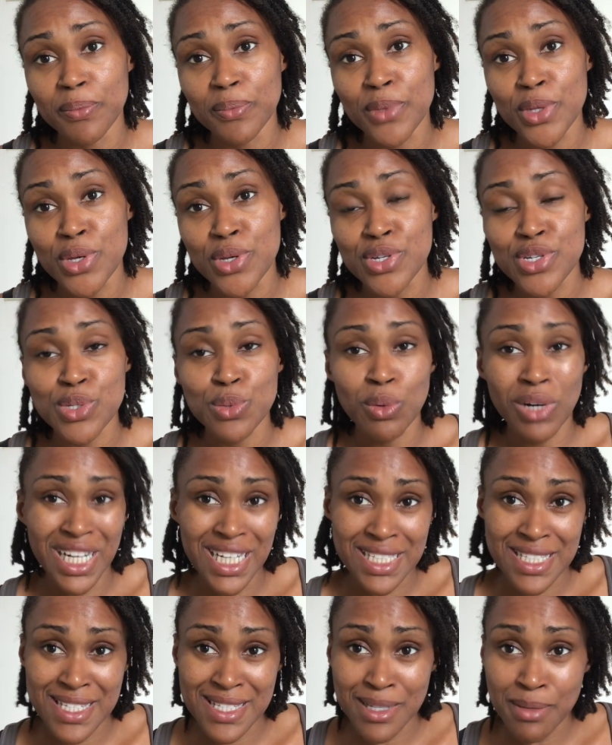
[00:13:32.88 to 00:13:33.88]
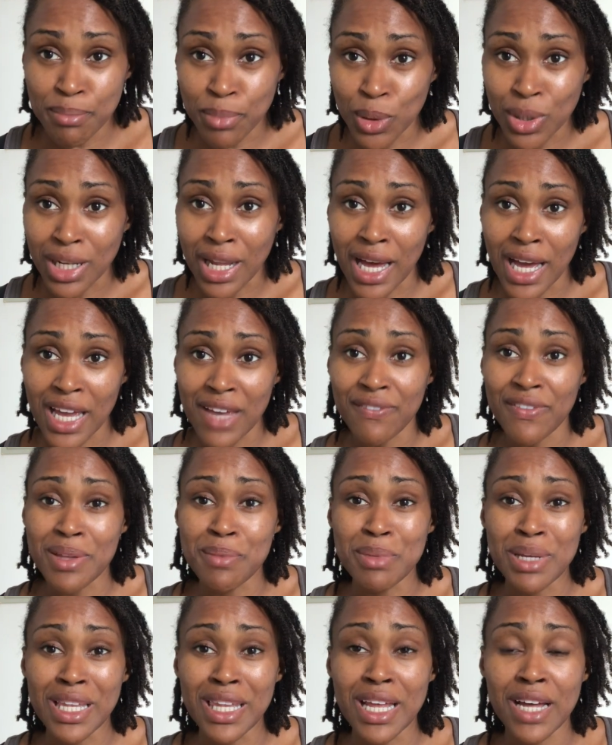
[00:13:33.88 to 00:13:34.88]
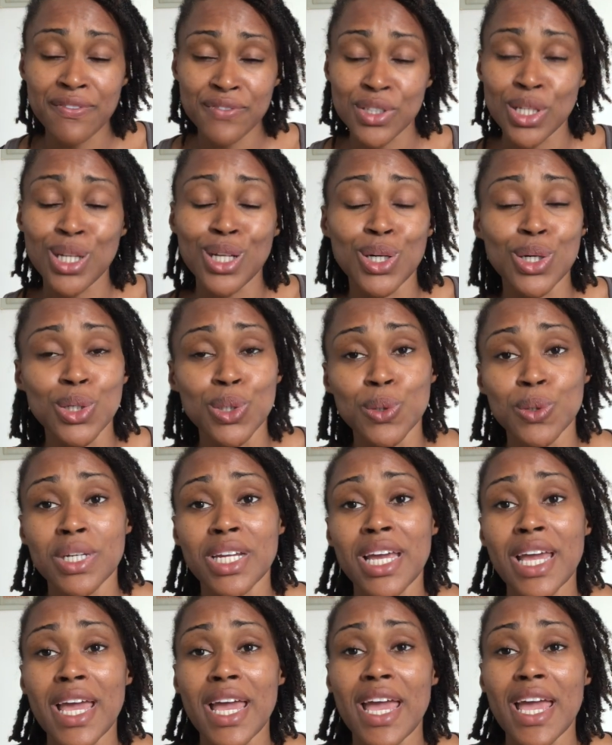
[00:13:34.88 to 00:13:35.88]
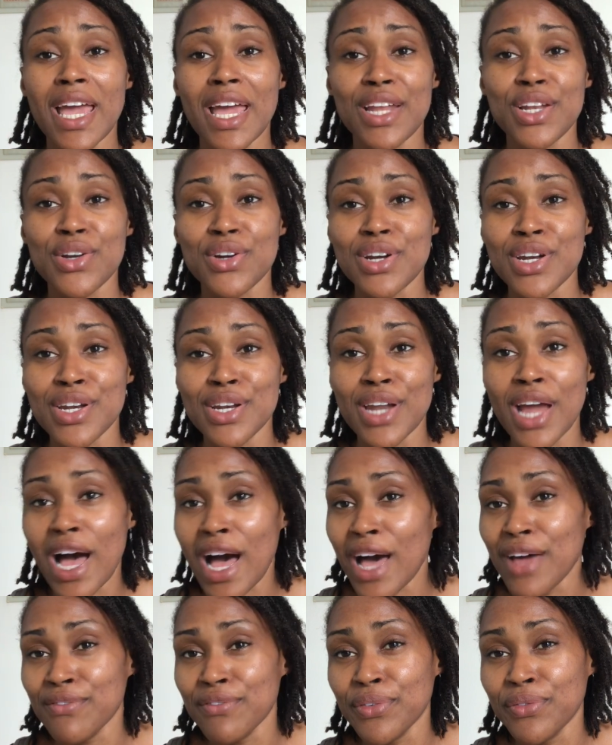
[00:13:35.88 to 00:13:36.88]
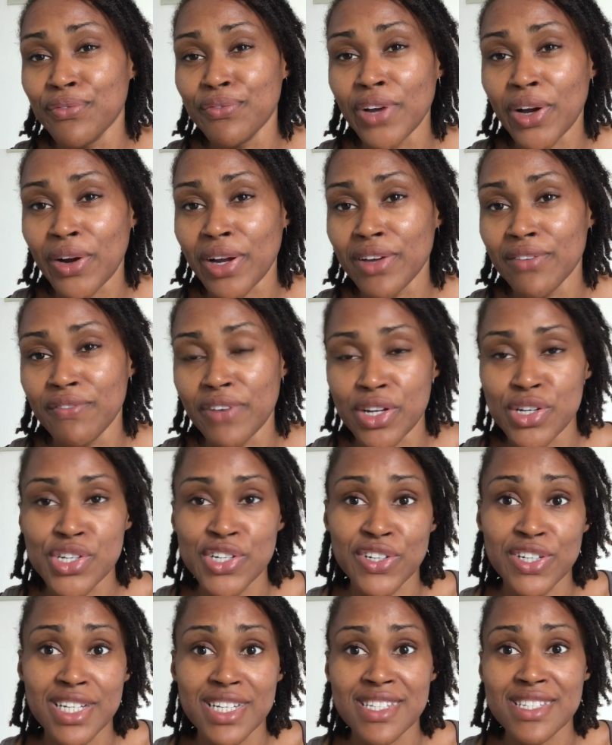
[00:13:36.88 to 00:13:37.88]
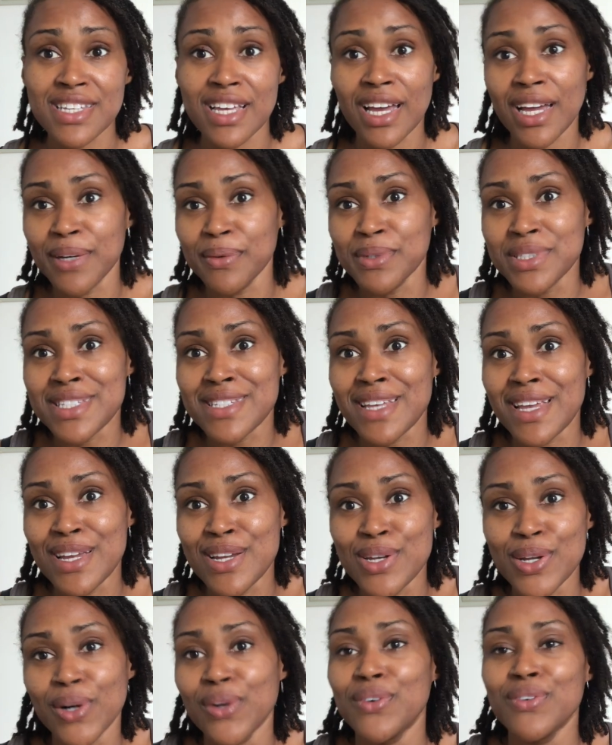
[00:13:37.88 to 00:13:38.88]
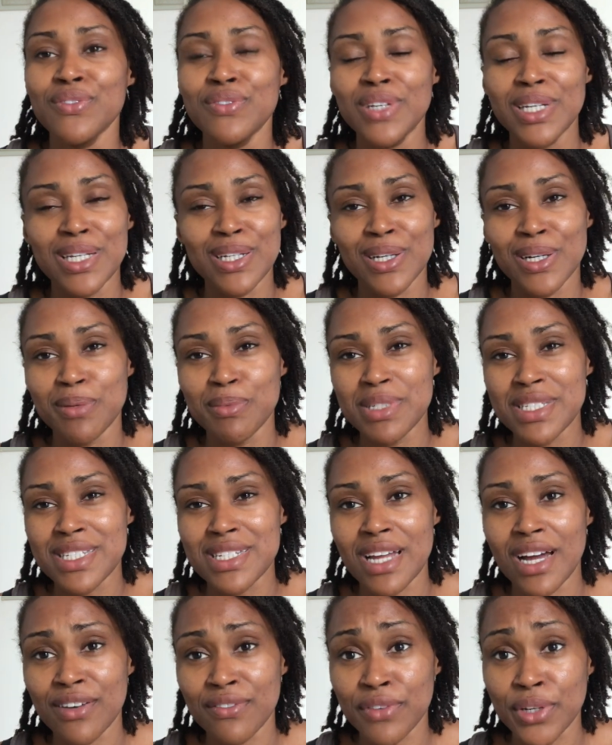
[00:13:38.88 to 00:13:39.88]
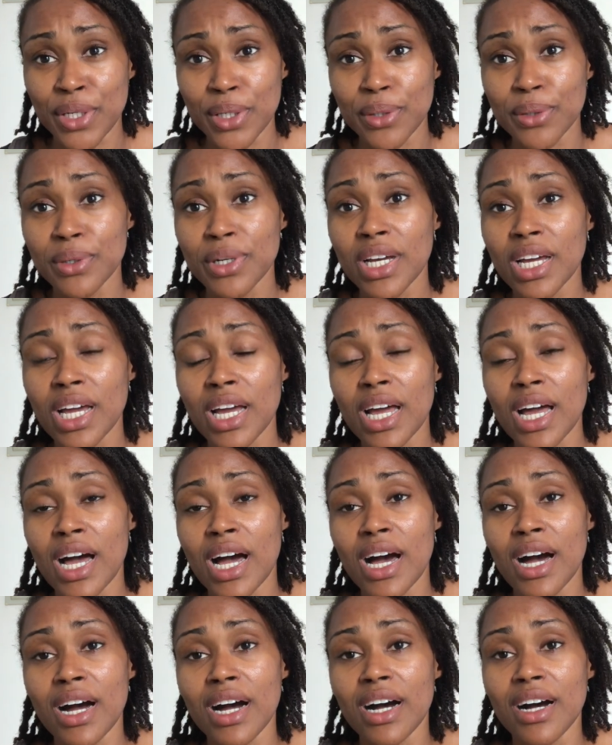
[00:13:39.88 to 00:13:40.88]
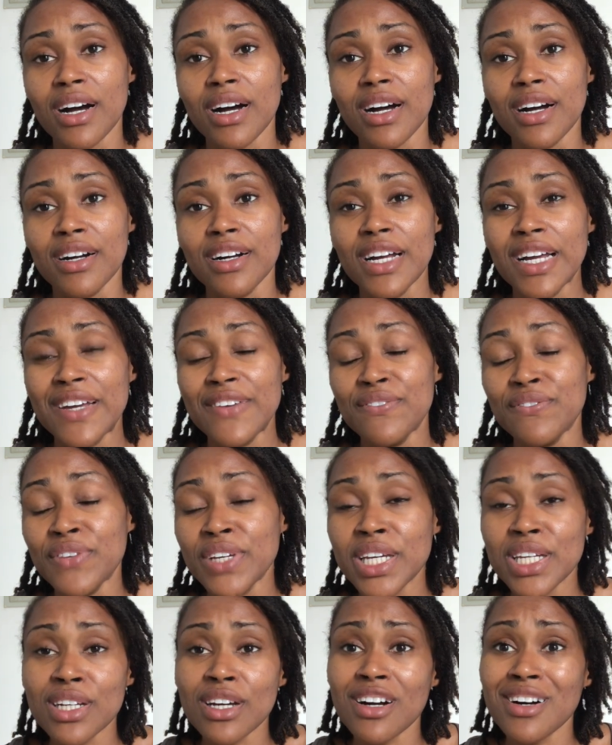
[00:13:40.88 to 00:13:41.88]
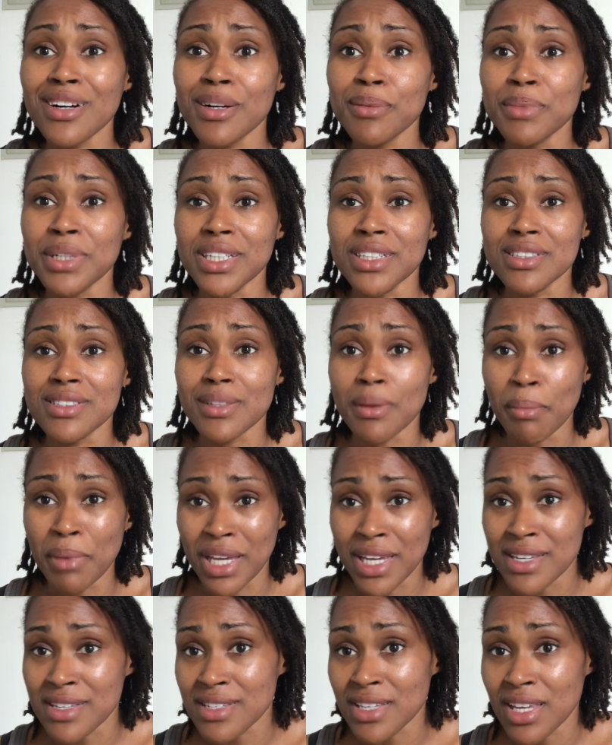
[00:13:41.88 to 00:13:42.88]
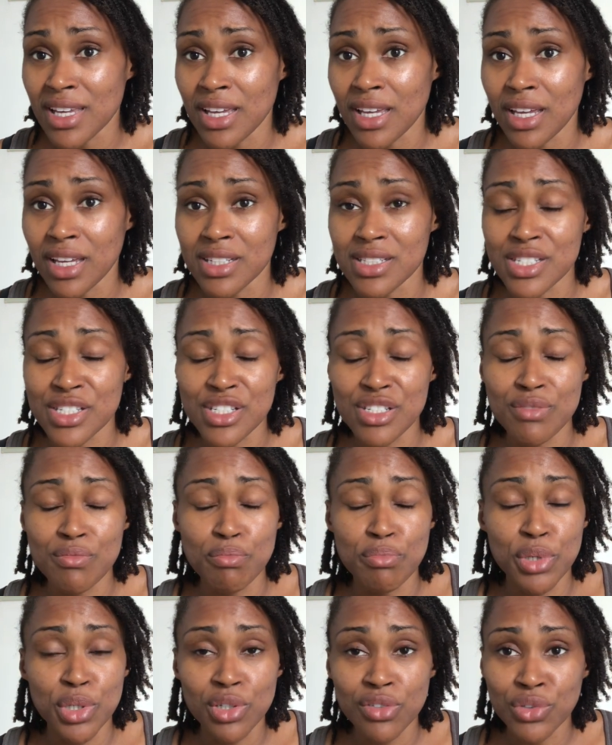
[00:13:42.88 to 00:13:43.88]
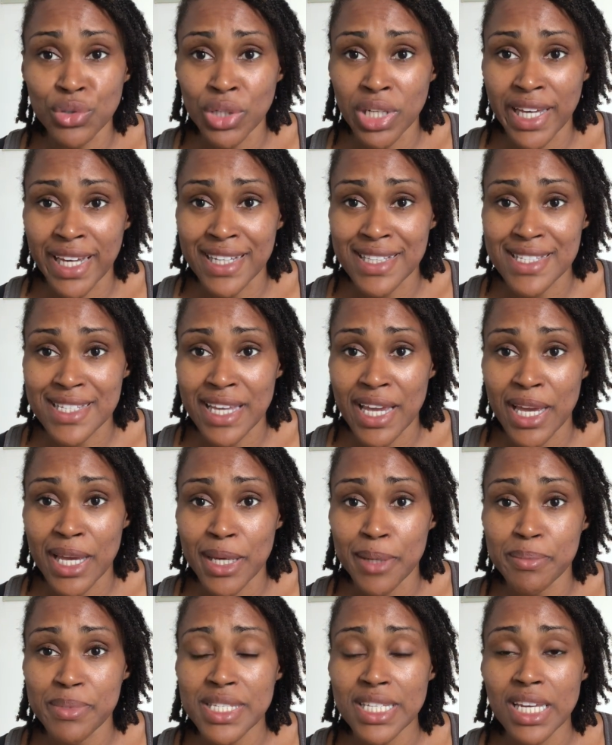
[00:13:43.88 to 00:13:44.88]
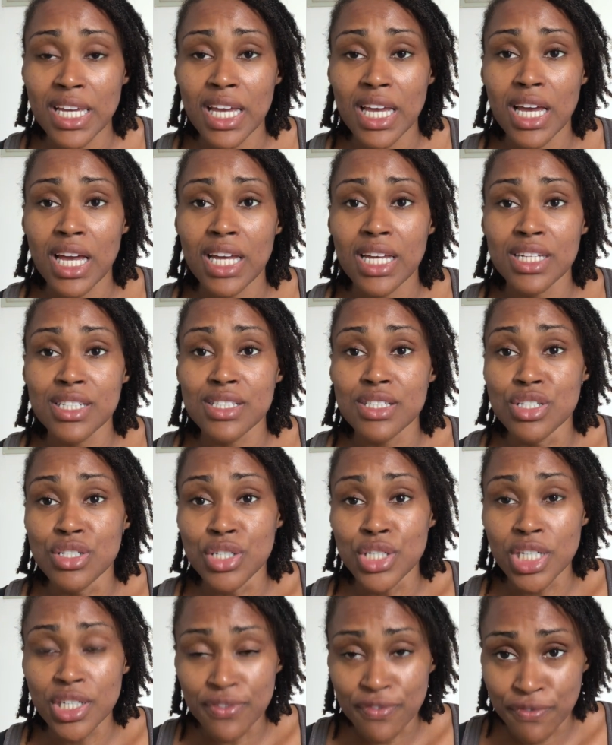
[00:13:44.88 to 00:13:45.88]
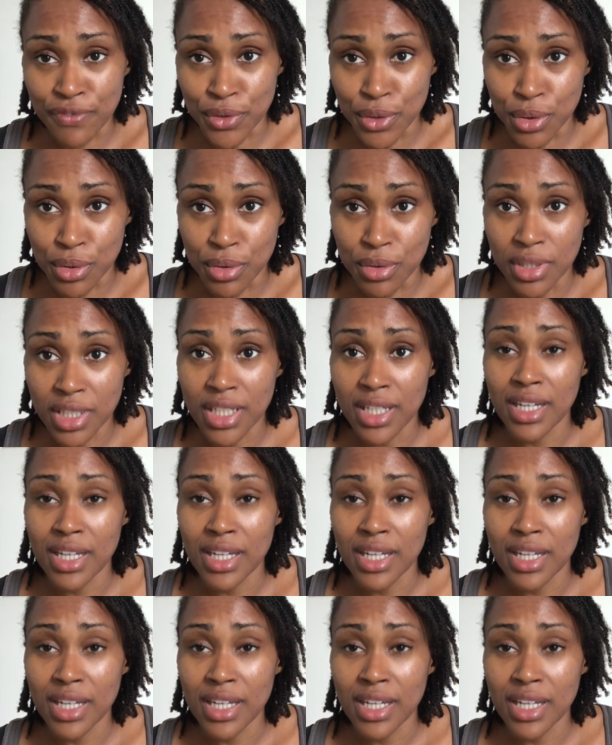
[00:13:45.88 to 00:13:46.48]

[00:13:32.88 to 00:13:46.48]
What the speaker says: you just want a simple life and be left alone, and you're not very adventurous, I would say no, Vietnam is not for you. Vietnam is amazing, beautiful landscapes, good food.